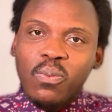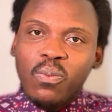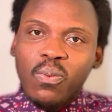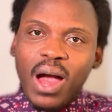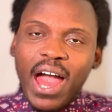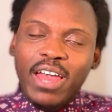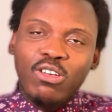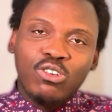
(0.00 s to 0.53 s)

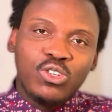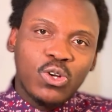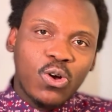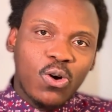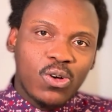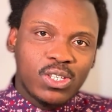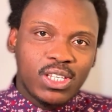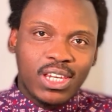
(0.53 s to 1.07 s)
why you
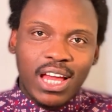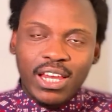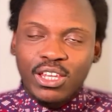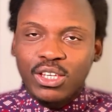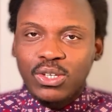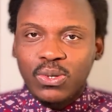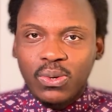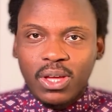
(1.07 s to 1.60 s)
should consider
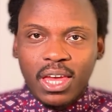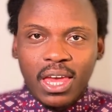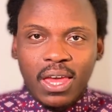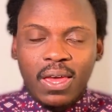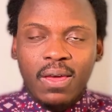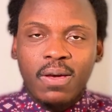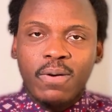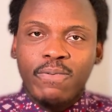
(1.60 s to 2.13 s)
the
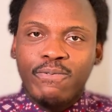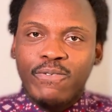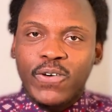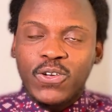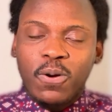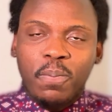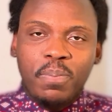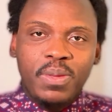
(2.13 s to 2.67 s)
UK
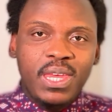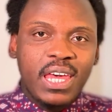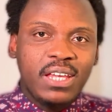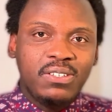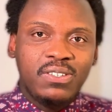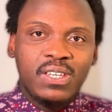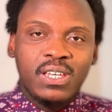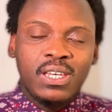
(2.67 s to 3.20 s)
for your
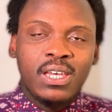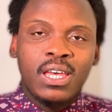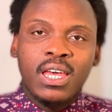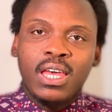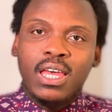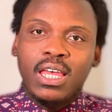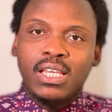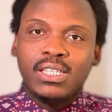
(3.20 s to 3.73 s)
PhD
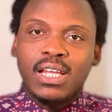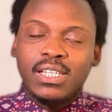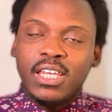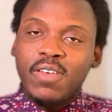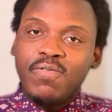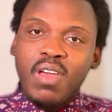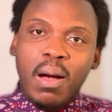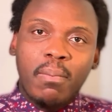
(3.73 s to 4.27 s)
is that
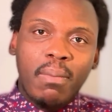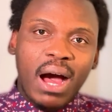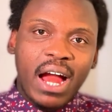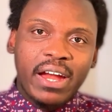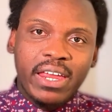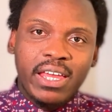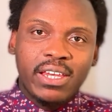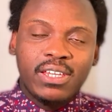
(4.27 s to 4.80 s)
if you are
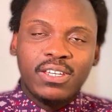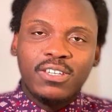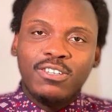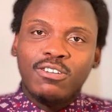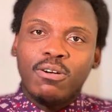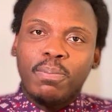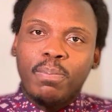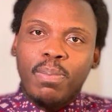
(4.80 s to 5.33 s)
married,
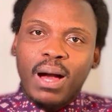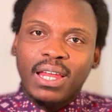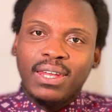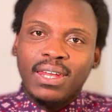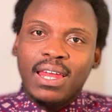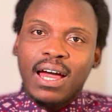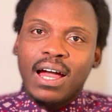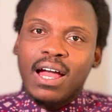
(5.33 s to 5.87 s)
your
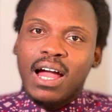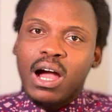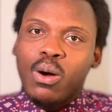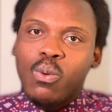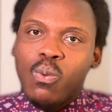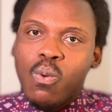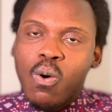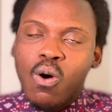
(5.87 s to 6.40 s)
partner
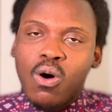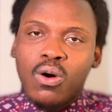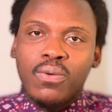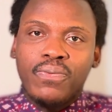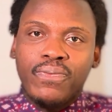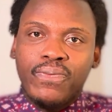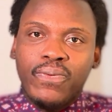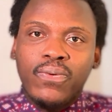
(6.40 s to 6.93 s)
can
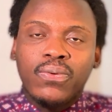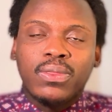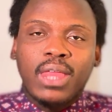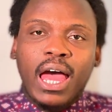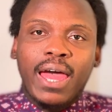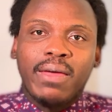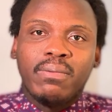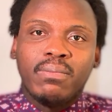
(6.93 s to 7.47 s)
work full
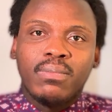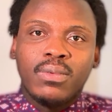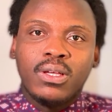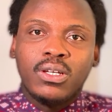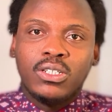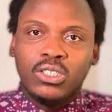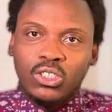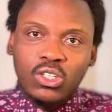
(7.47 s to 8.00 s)
time.
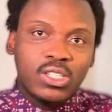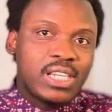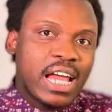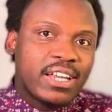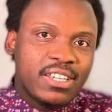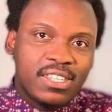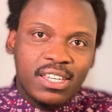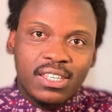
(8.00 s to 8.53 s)
Just
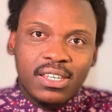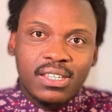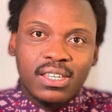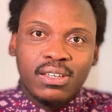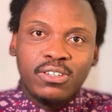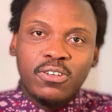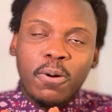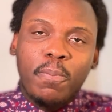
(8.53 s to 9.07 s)
like the
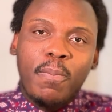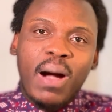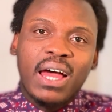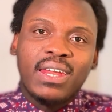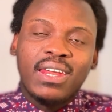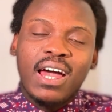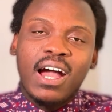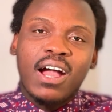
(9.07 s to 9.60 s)
citizen, your
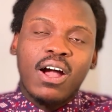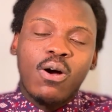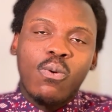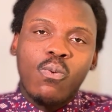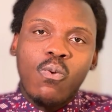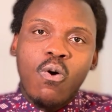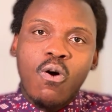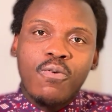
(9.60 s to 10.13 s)
partner
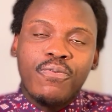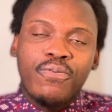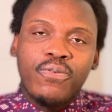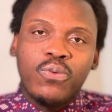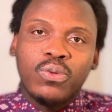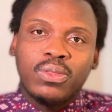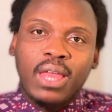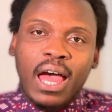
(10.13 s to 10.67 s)
can work
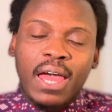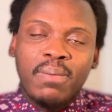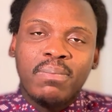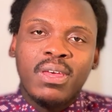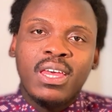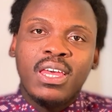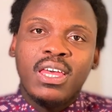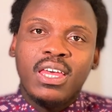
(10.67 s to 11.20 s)
full
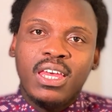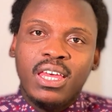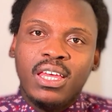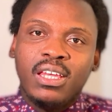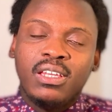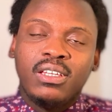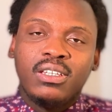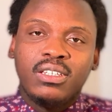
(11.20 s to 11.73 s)
time
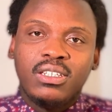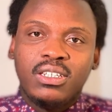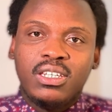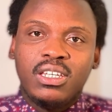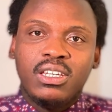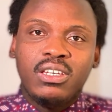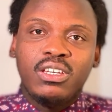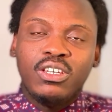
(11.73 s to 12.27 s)
in
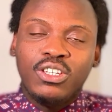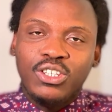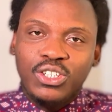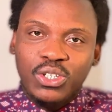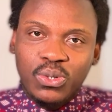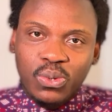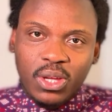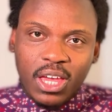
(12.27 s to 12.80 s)
the
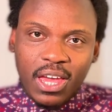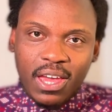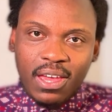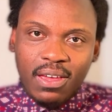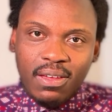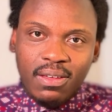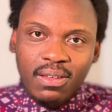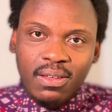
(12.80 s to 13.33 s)
UK.